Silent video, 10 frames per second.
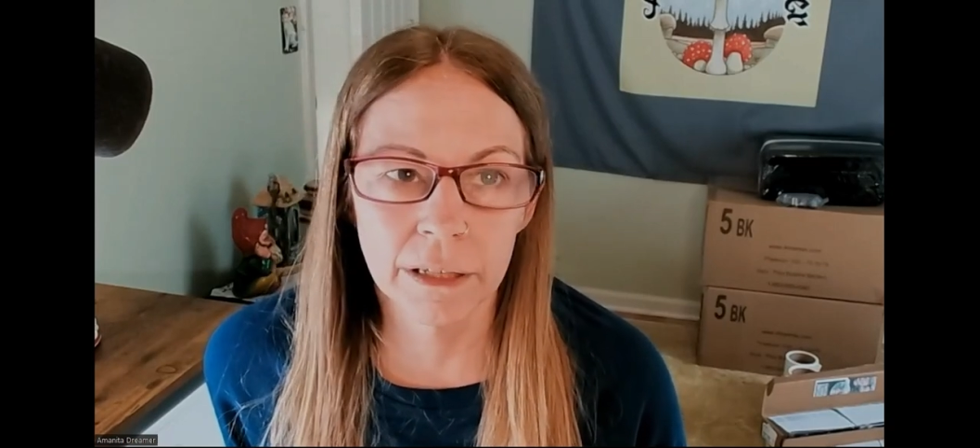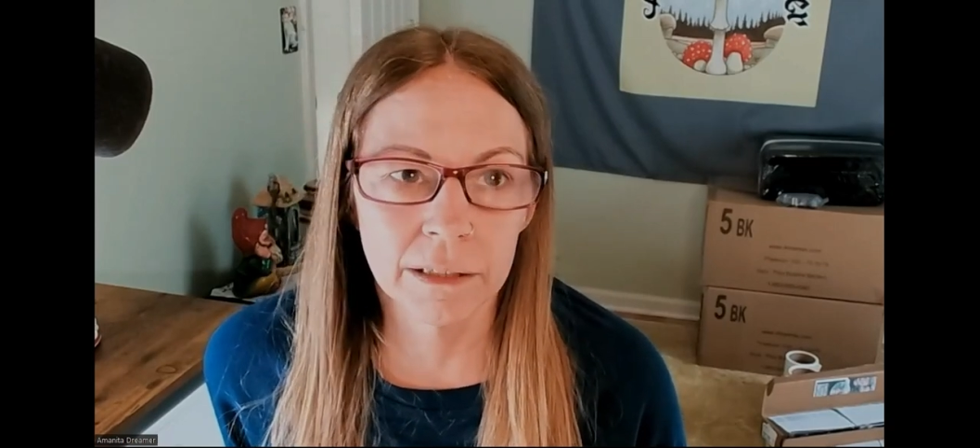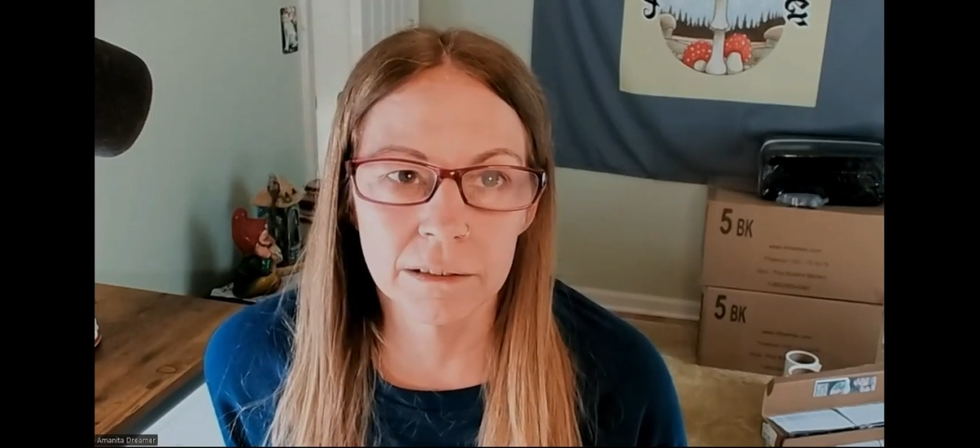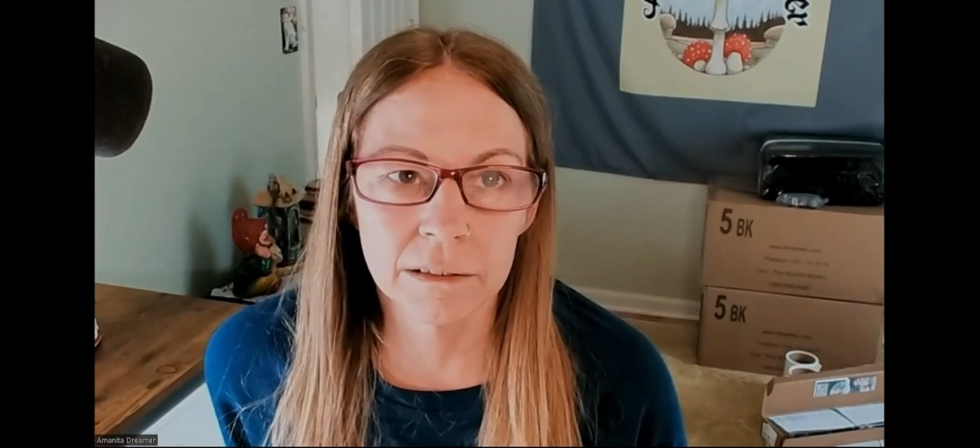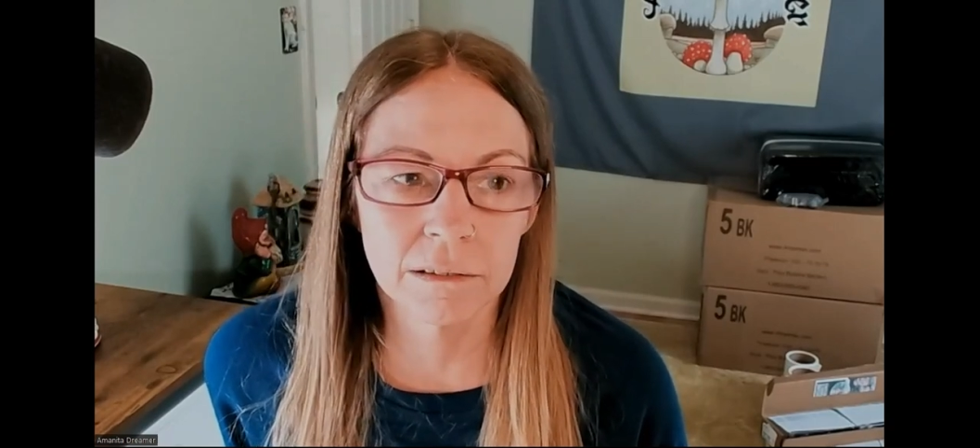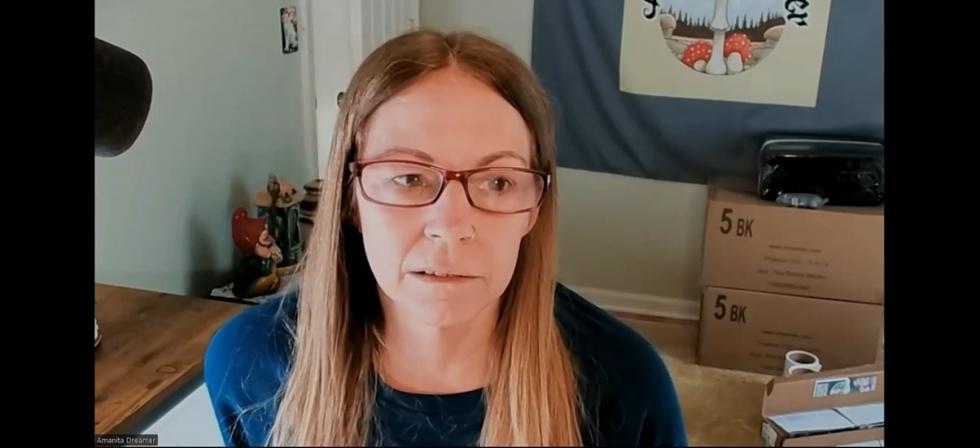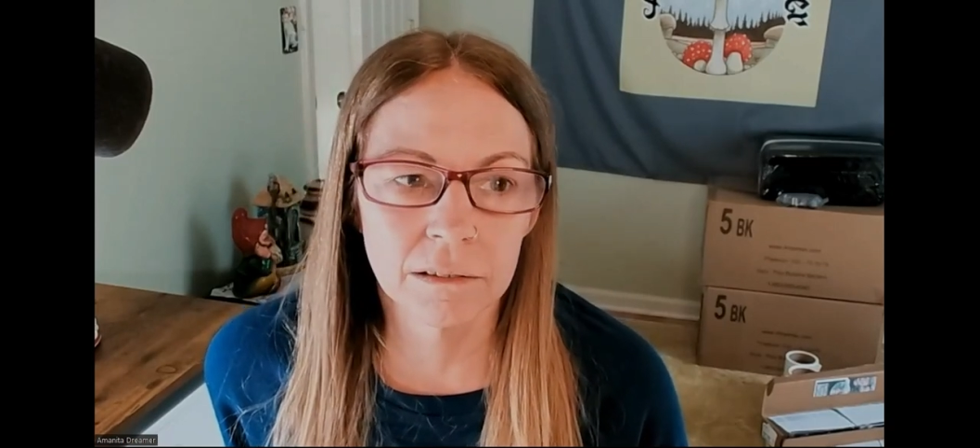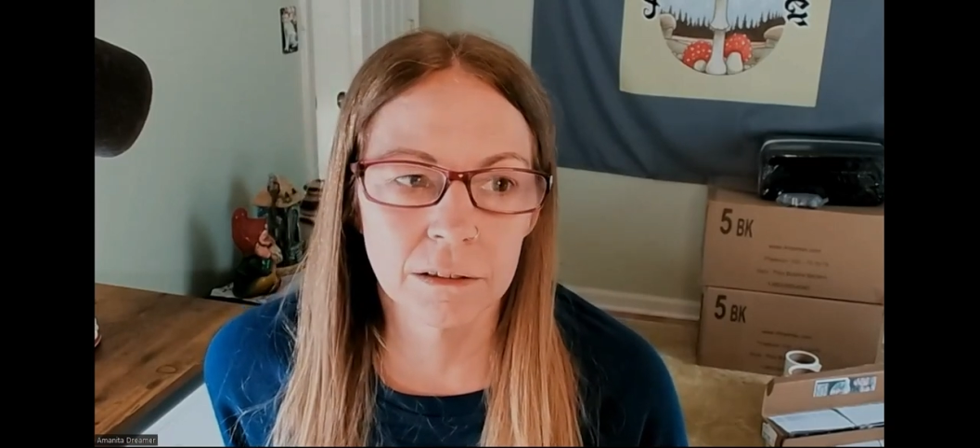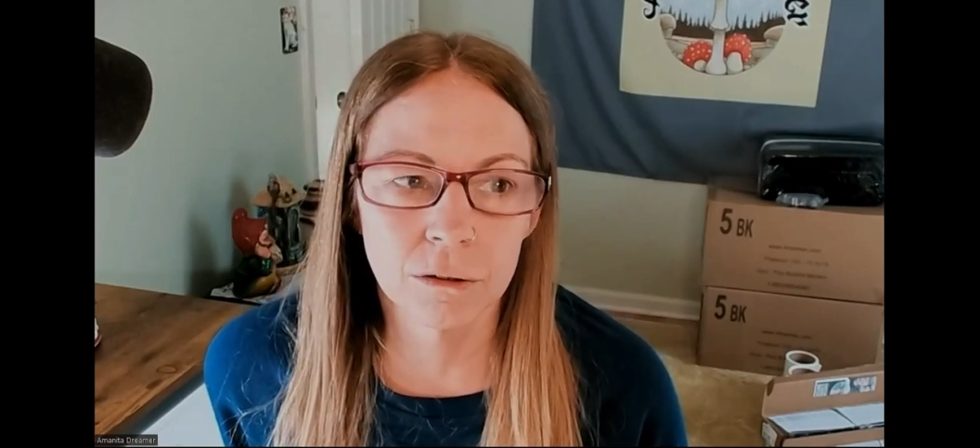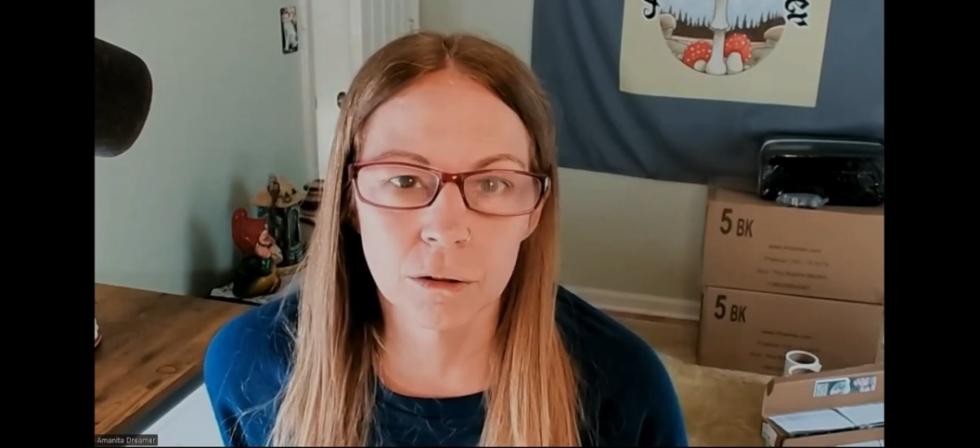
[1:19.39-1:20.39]
in
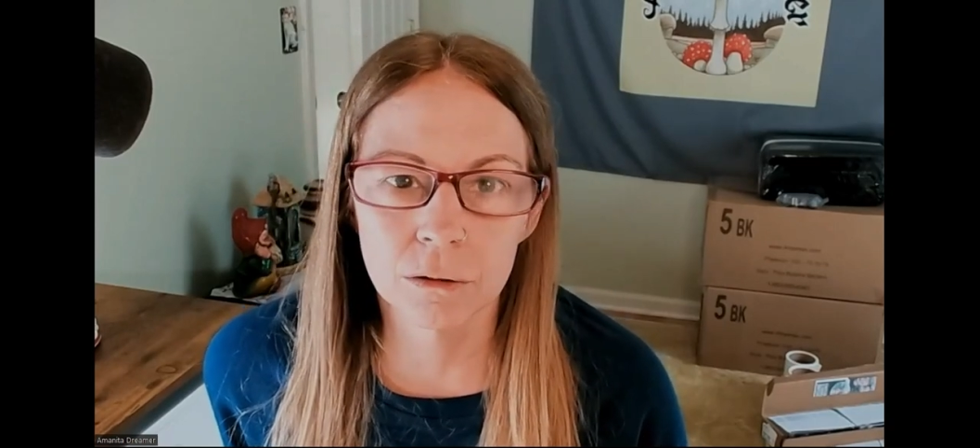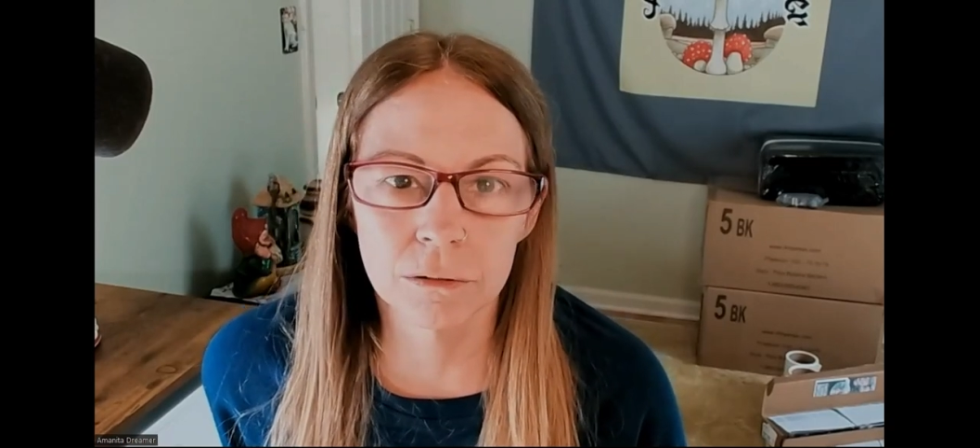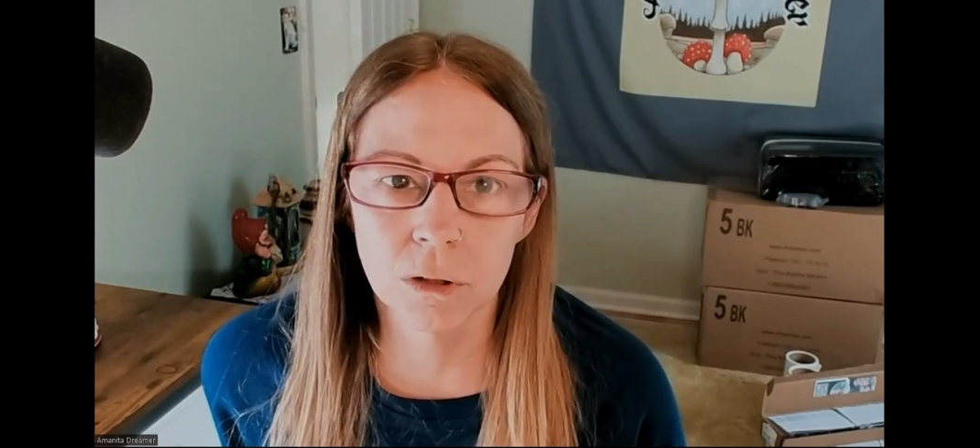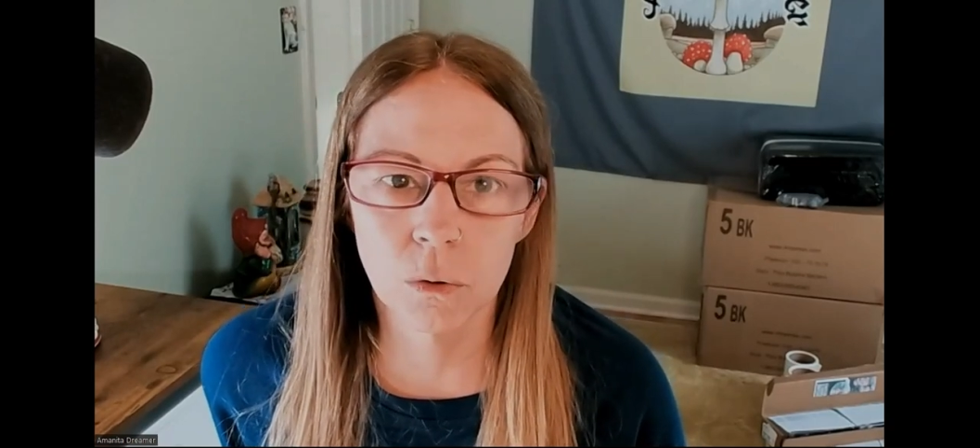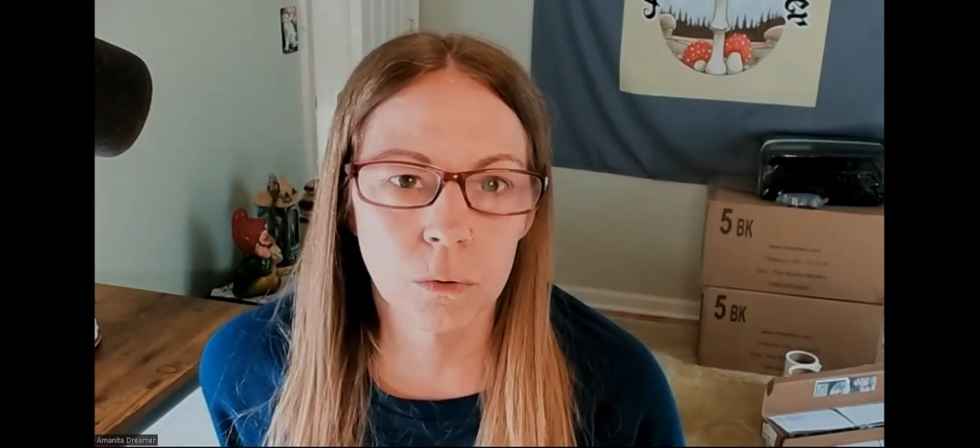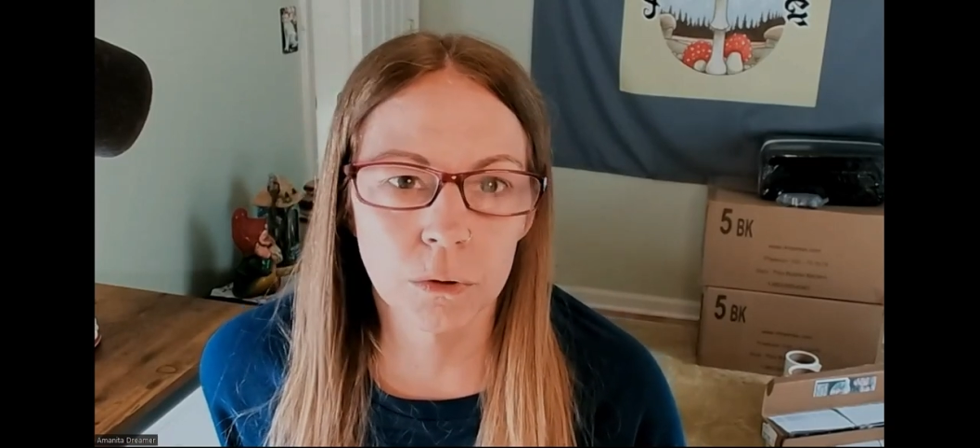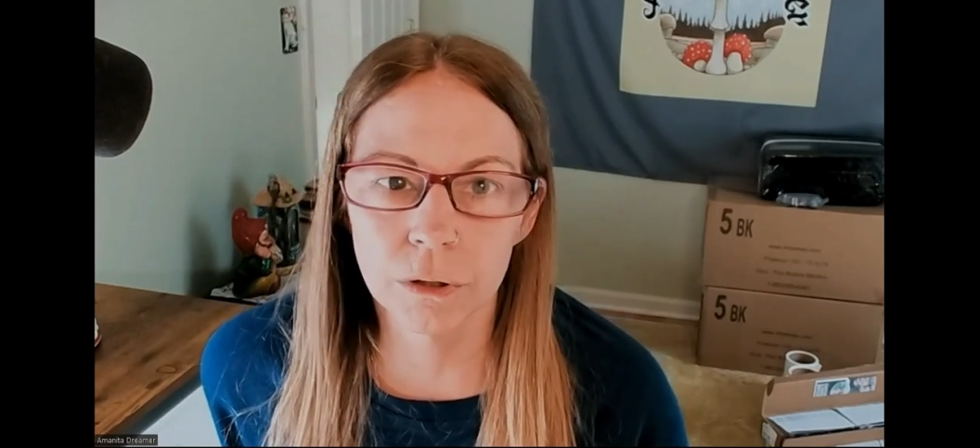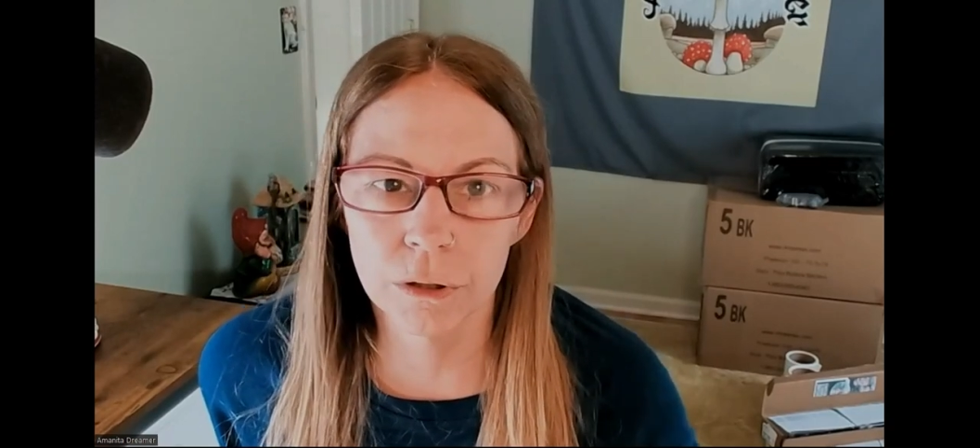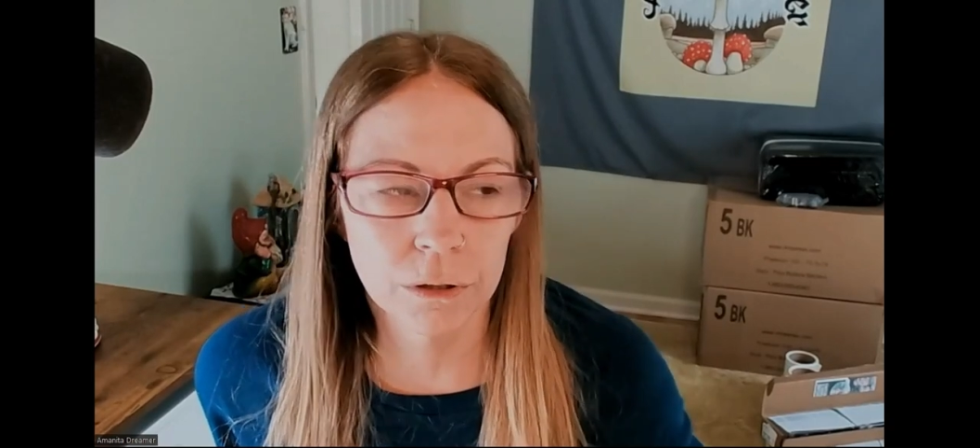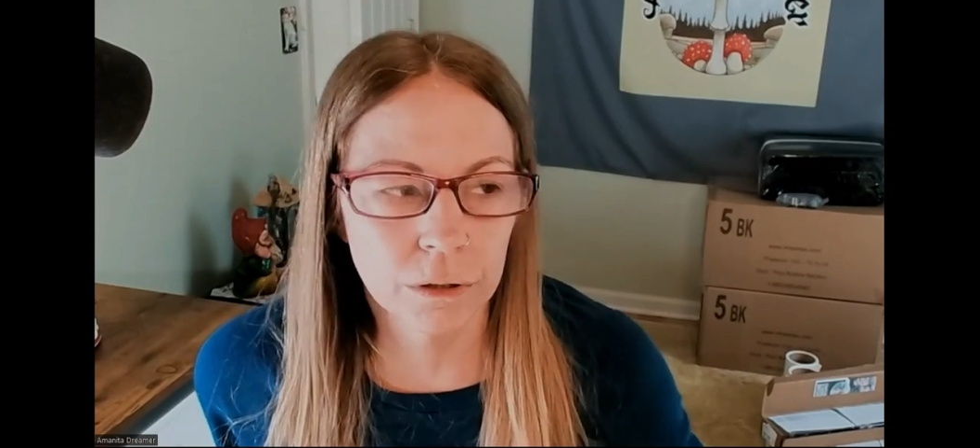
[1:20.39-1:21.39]
your
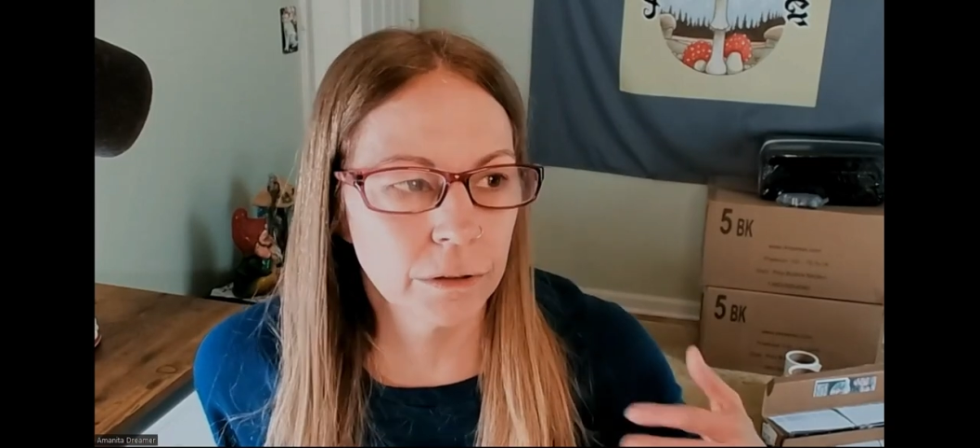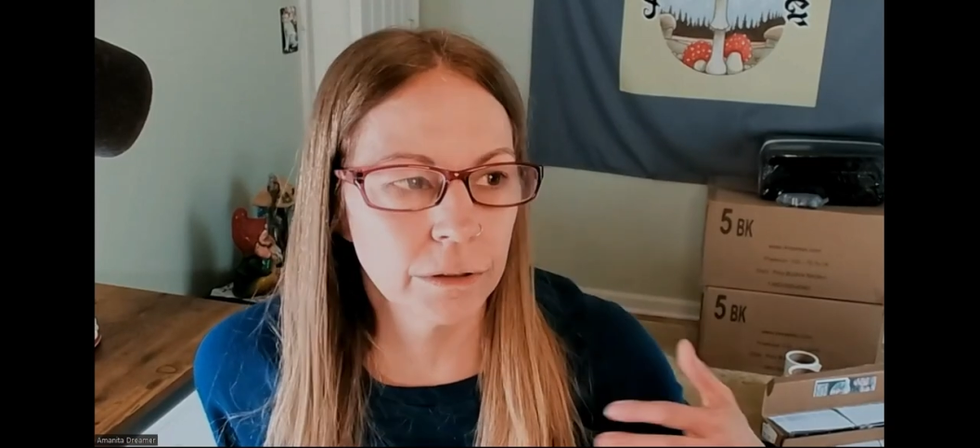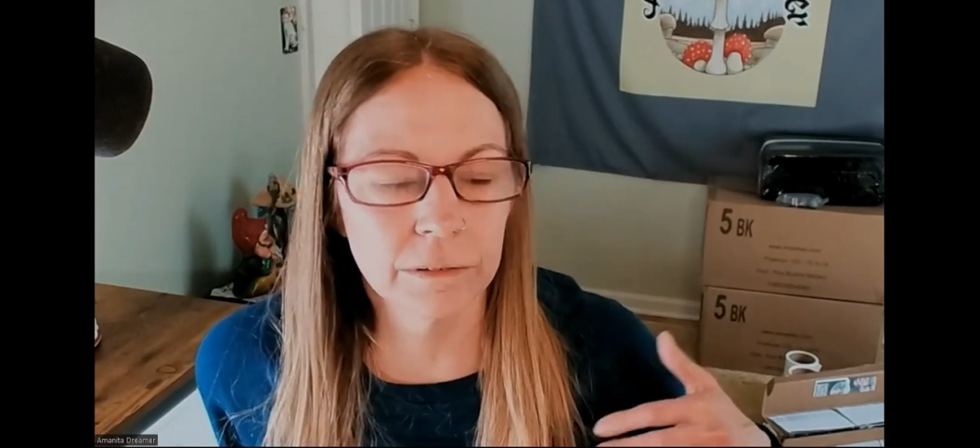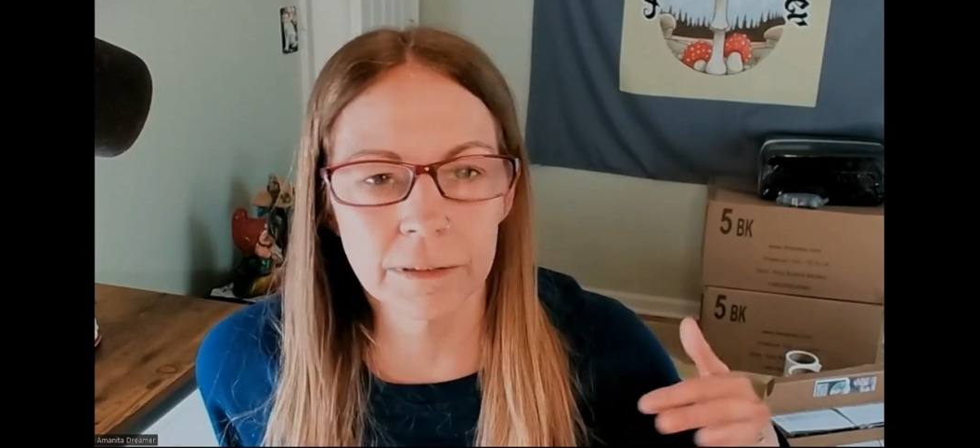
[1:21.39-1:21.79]
corner